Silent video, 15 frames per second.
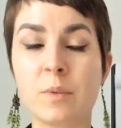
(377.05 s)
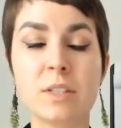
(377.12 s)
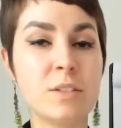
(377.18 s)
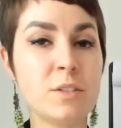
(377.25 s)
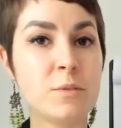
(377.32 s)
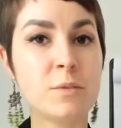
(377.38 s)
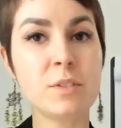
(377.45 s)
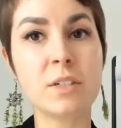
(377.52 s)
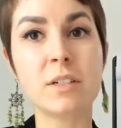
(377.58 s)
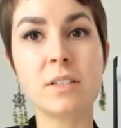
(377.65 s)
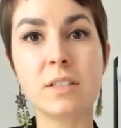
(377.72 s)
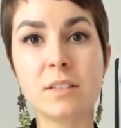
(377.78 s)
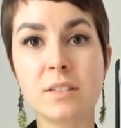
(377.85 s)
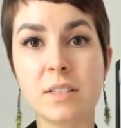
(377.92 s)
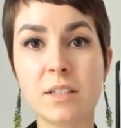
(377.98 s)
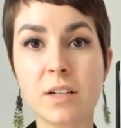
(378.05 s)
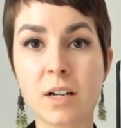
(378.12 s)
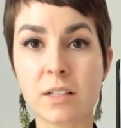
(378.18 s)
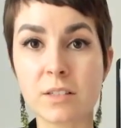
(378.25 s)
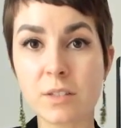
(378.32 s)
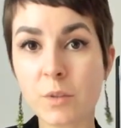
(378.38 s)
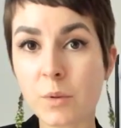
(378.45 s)
Once you start to see
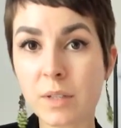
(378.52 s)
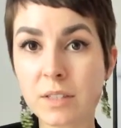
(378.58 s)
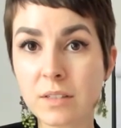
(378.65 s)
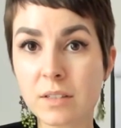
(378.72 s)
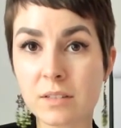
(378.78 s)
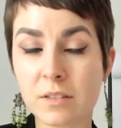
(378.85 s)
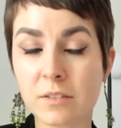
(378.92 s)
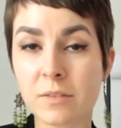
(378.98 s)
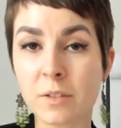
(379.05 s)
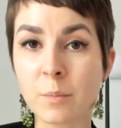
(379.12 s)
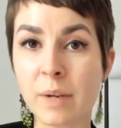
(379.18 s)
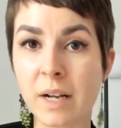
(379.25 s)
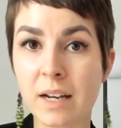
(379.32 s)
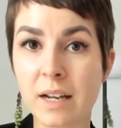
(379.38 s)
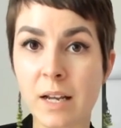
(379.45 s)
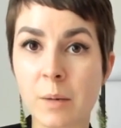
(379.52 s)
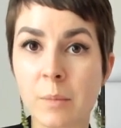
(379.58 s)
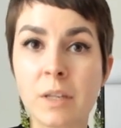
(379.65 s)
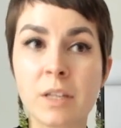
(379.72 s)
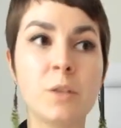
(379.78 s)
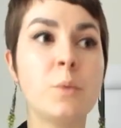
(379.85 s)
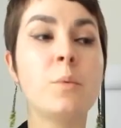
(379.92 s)
consequences of your bad
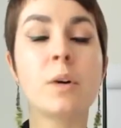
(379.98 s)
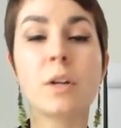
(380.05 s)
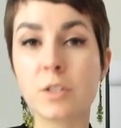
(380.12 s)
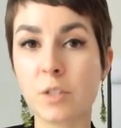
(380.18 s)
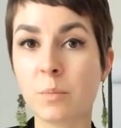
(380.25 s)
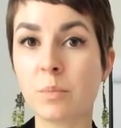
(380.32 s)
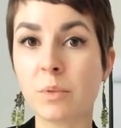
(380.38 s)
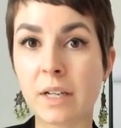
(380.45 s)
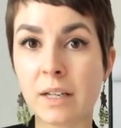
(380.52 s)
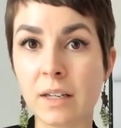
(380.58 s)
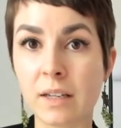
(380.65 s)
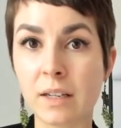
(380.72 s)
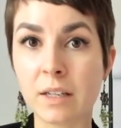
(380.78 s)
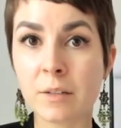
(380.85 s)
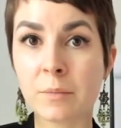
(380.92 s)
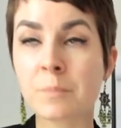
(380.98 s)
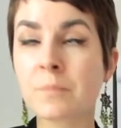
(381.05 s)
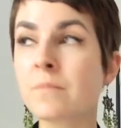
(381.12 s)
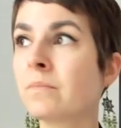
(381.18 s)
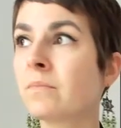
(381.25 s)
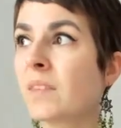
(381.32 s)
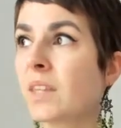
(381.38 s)
habit, you work to breaking it.
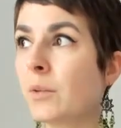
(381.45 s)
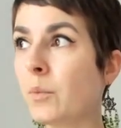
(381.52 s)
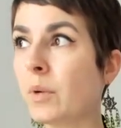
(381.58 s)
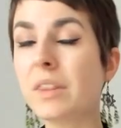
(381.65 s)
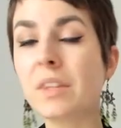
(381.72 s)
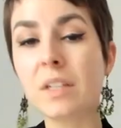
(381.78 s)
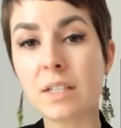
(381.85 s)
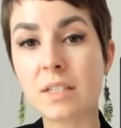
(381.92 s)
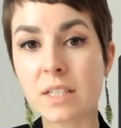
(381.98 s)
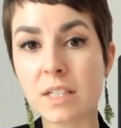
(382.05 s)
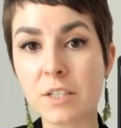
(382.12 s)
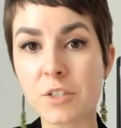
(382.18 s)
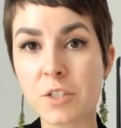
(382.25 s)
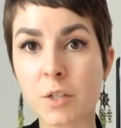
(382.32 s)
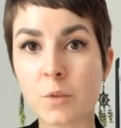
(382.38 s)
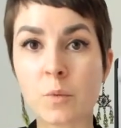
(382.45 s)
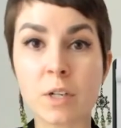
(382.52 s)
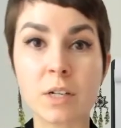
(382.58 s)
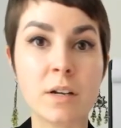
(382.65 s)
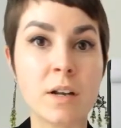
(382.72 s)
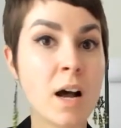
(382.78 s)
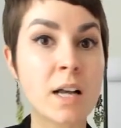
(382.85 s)
With an addiction,
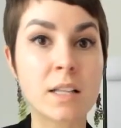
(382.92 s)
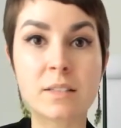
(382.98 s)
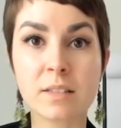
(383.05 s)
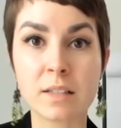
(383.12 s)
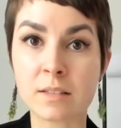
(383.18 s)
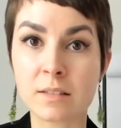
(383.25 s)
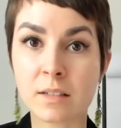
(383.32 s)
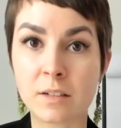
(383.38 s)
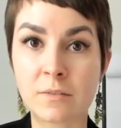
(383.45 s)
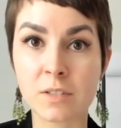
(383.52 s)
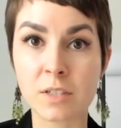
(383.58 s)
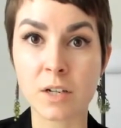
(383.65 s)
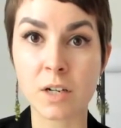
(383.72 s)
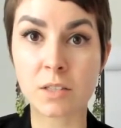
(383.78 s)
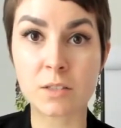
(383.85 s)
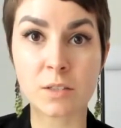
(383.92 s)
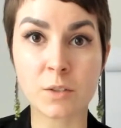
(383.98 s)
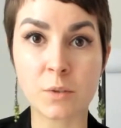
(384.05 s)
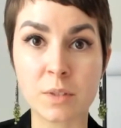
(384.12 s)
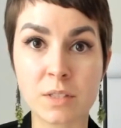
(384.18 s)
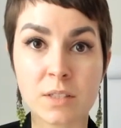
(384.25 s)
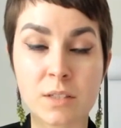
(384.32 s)
we're not sensitive to
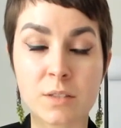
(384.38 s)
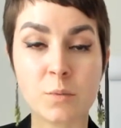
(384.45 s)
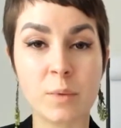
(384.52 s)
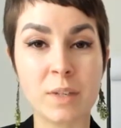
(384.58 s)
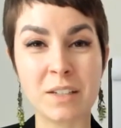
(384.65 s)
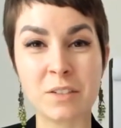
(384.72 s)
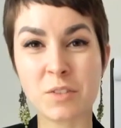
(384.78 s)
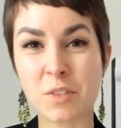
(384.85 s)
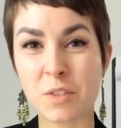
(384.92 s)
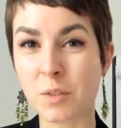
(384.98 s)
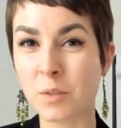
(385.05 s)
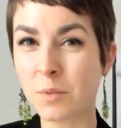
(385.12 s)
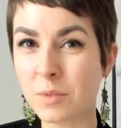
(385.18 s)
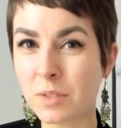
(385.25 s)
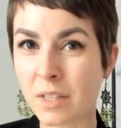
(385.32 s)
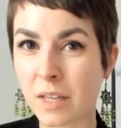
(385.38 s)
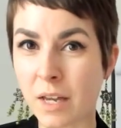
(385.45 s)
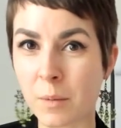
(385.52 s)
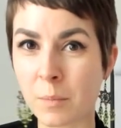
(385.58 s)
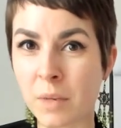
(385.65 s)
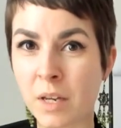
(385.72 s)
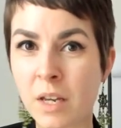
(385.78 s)
consequences. We excuse
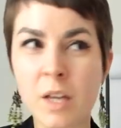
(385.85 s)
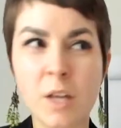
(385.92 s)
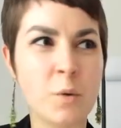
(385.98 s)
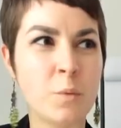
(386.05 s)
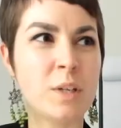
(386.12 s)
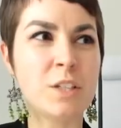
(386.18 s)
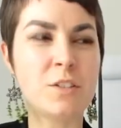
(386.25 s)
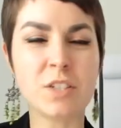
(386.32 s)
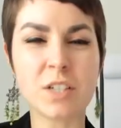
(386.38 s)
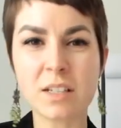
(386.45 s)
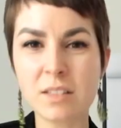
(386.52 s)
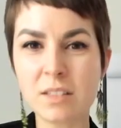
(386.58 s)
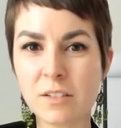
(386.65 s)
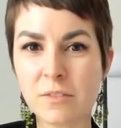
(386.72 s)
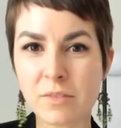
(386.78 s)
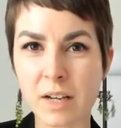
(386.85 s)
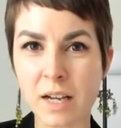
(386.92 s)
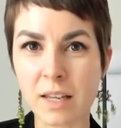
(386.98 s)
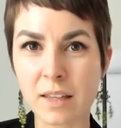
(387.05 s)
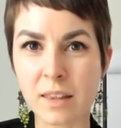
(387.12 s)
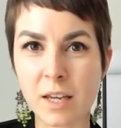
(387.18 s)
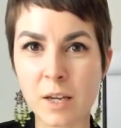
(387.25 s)
them. We
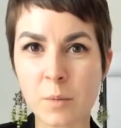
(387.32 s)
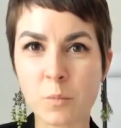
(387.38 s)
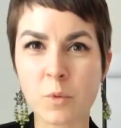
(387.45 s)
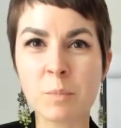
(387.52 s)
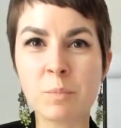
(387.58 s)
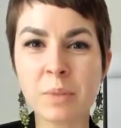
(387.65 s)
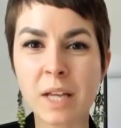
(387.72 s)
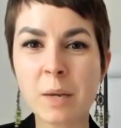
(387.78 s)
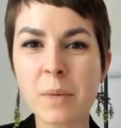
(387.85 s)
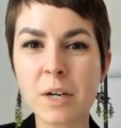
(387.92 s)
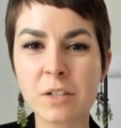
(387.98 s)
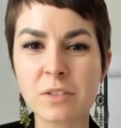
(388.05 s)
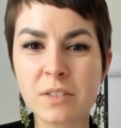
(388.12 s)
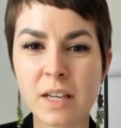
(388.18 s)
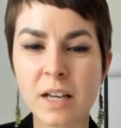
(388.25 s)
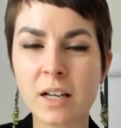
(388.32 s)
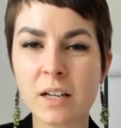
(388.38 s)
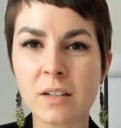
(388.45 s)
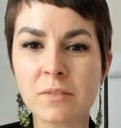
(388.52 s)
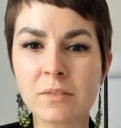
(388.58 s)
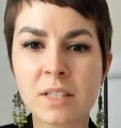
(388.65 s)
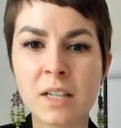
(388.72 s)
justify them. We blame
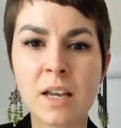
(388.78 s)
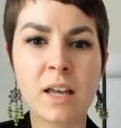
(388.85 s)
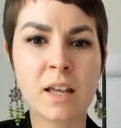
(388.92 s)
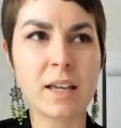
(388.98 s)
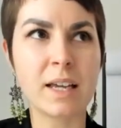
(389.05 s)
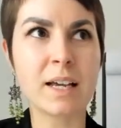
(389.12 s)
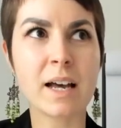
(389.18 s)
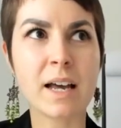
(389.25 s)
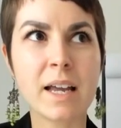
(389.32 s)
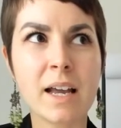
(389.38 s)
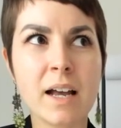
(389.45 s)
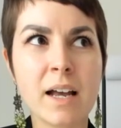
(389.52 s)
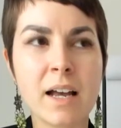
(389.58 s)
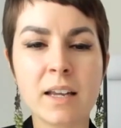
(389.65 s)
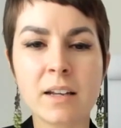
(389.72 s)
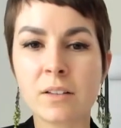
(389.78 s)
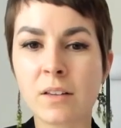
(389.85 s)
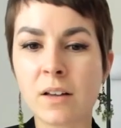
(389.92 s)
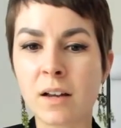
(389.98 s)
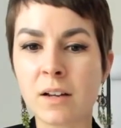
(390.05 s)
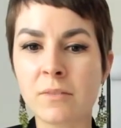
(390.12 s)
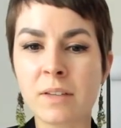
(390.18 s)
ourselves. Like I had a
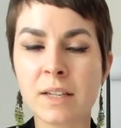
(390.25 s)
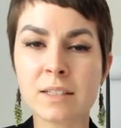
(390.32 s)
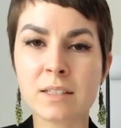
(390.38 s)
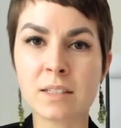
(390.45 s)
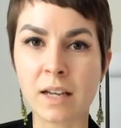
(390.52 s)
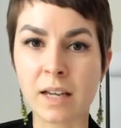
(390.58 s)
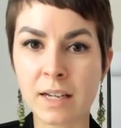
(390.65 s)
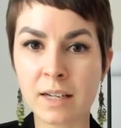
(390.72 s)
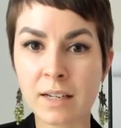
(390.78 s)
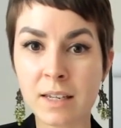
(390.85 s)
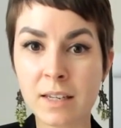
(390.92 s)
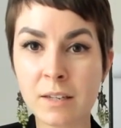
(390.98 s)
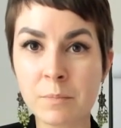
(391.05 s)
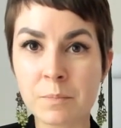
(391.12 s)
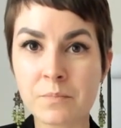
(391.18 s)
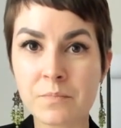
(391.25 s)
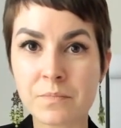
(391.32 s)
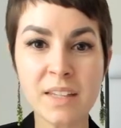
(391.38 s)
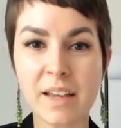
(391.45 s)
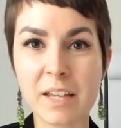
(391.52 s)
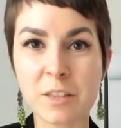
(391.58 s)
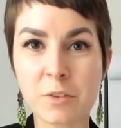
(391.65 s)
lot of anxiety
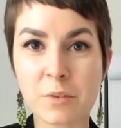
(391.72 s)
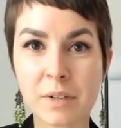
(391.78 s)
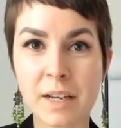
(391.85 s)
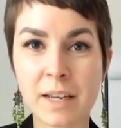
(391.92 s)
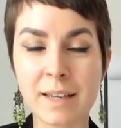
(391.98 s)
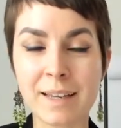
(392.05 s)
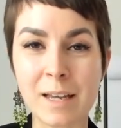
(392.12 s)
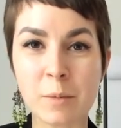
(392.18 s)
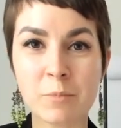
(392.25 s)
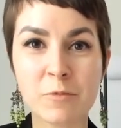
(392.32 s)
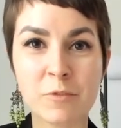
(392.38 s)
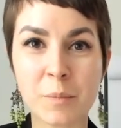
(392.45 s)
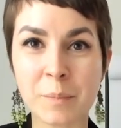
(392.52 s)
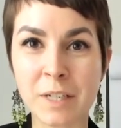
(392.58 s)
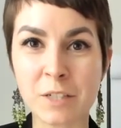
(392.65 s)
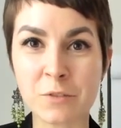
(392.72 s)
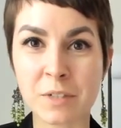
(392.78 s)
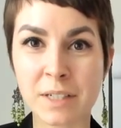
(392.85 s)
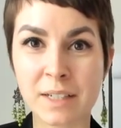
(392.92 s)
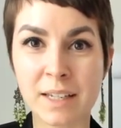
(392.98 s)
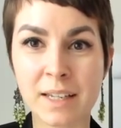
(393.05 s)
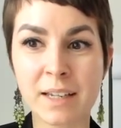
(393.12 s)
at 3 a.m. from my
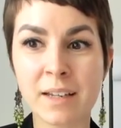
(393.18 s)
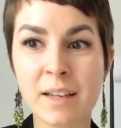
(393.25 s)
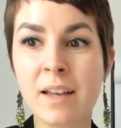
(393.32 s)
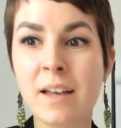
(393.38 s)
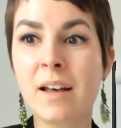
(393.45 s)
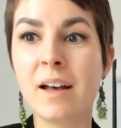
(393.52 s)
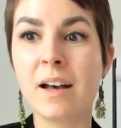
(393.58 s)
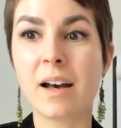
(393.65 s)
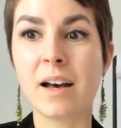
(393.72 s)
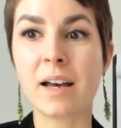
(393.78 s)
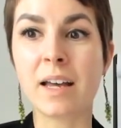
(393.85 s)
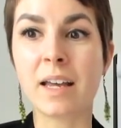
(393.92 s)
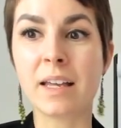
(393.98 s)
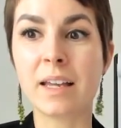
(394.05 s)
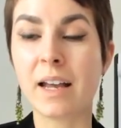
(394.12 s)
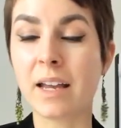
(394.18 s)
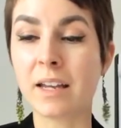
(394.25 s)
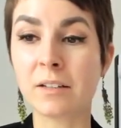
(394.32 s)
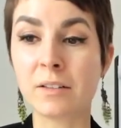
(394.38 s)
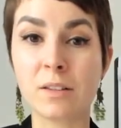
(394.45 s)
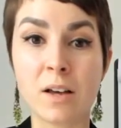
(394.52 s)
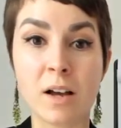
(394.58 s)
drinking. I had
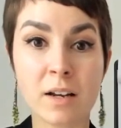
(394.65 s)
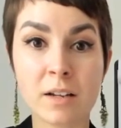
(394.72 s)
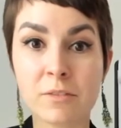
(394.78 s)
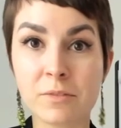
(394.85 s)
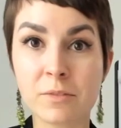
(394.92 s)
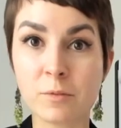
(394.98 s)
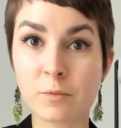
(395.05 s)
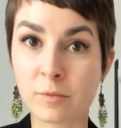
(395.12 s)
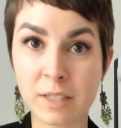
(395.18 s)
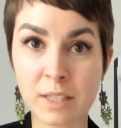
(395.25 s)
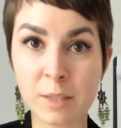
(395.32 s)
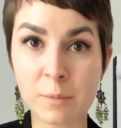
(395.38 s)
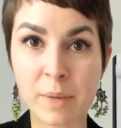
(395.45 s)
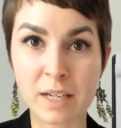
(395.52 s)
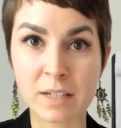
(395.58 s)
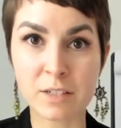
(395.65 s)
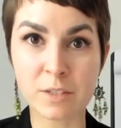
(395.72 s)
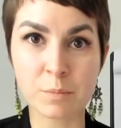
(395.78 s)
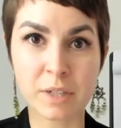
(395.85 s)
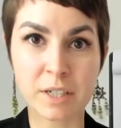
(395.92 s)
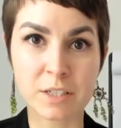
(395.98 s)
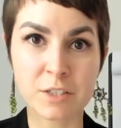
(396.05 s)
a lot of really bad
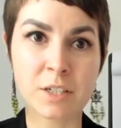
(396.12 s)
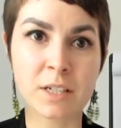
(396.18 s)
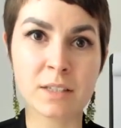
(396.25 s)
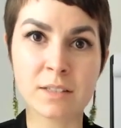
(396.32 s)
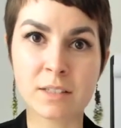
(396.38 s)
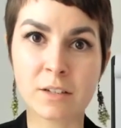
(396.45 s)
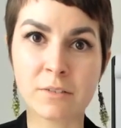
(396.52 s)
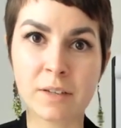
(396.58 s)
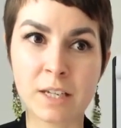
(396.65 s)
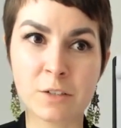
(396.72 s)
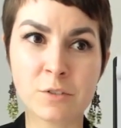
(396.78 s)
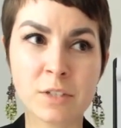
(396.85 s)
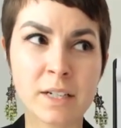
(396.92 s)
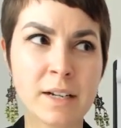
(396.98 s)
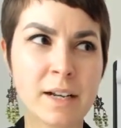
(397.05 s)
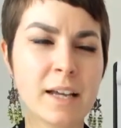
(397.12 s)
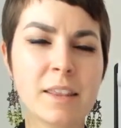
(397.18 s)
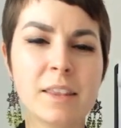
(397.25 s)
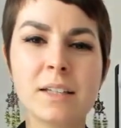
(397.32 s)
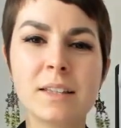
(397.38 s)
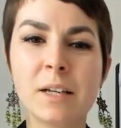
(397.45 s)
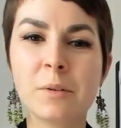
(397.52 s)
depression and self-hatred. I
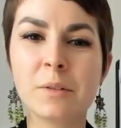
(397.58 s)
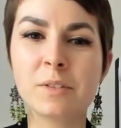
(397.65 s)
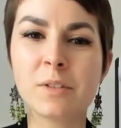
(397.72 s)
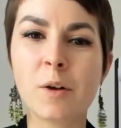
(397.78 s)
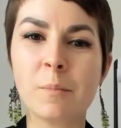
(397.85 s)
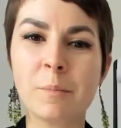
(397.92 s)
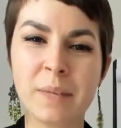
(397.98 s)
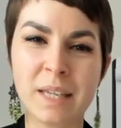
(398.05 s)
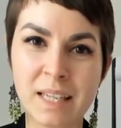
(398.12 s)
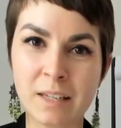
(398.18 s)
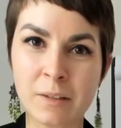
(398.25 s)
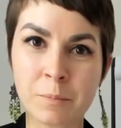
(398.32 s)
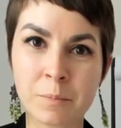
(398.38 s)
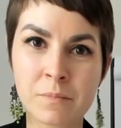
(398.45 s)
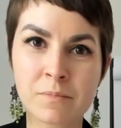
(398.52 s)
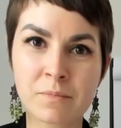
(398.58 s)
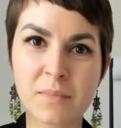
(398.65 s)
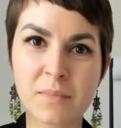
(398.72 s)
thought that was all me.